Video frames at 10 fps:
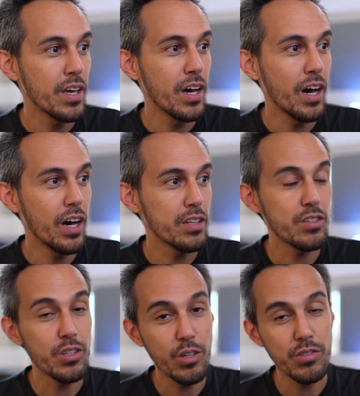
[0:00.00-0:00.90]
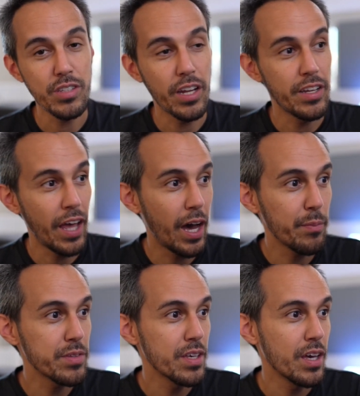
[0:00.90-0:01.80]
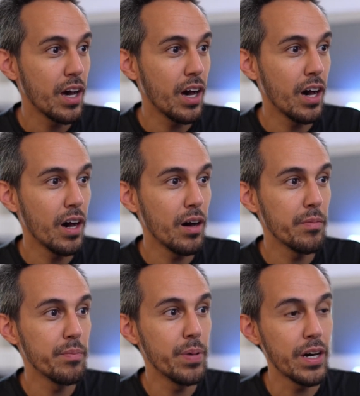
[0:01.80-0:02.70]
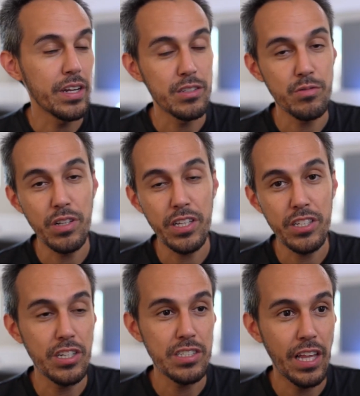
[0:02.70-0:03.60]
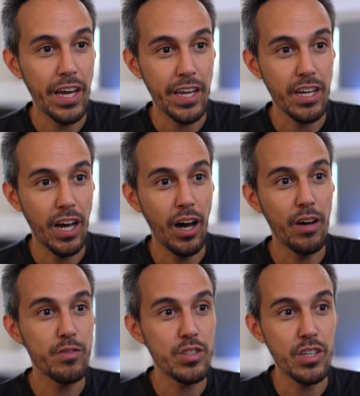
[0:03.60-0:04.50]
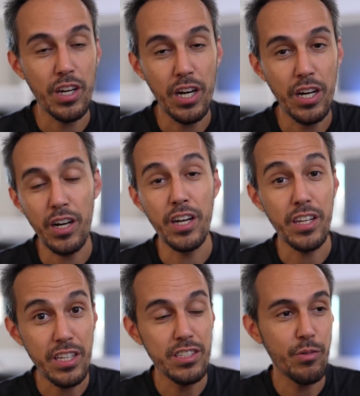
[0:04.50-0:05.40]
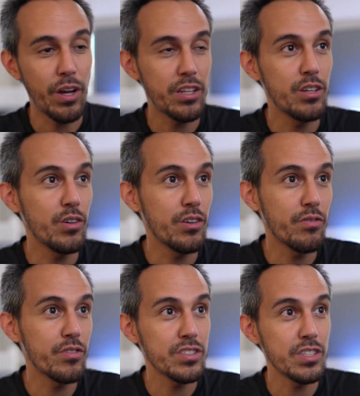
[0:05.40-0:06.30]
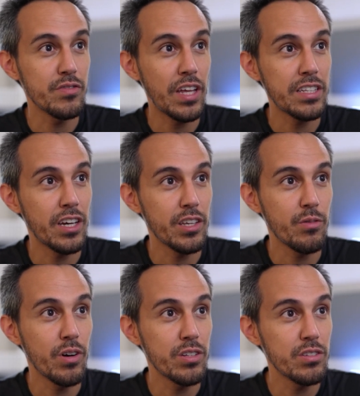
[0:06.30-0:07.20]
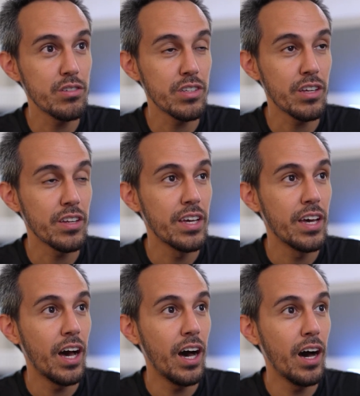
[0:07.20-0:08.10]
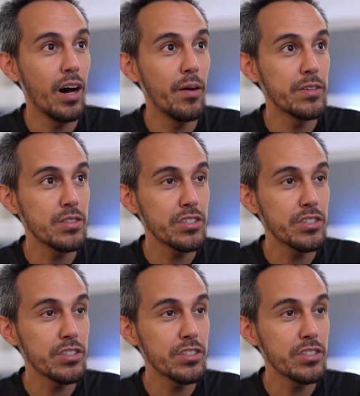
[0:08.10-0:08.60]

uh, to use ADAPT. Uh, but it's really just like uh, obviously uh, an easy way to do it if for, if that's how you want to use it. Um, and so let's